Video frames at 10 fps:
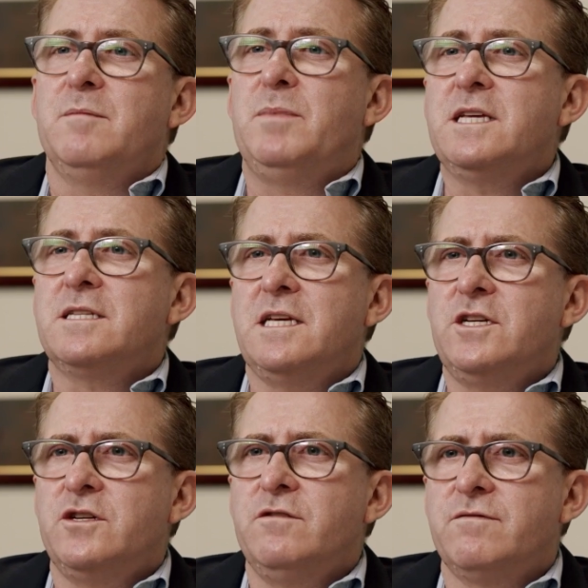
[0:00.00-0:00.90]
The biggest
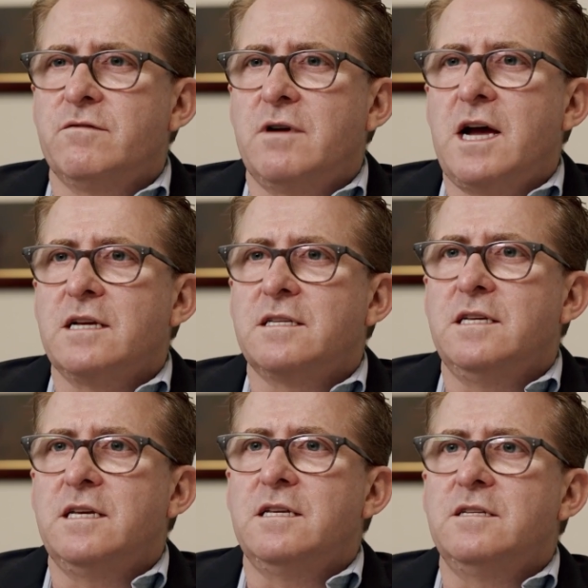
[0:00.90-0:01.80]
issue for us
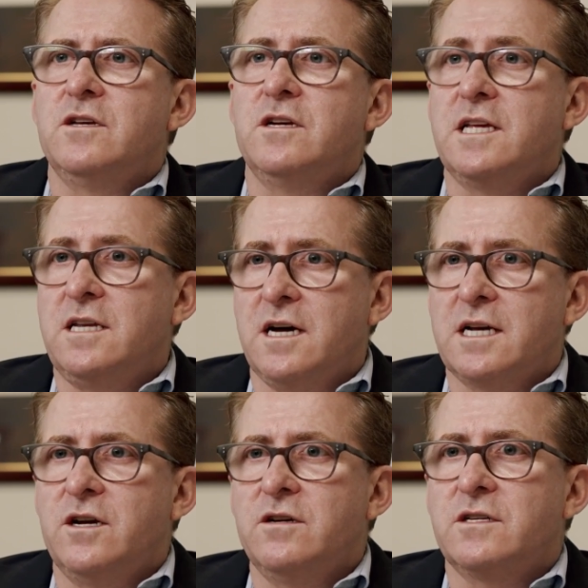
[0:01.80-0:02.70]
is early
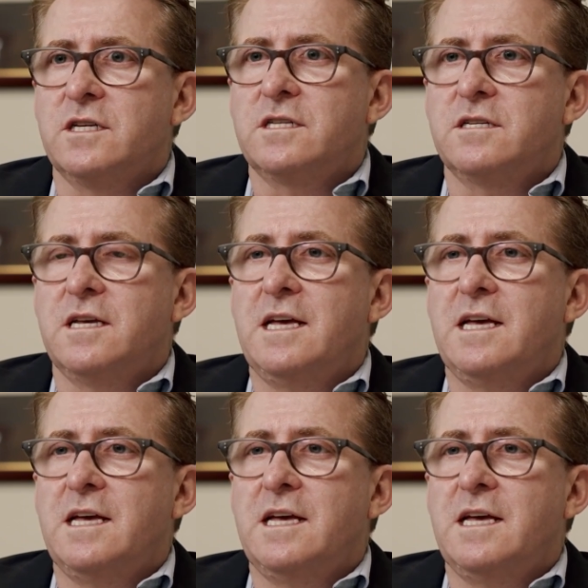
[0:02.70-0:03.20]
diagnosis,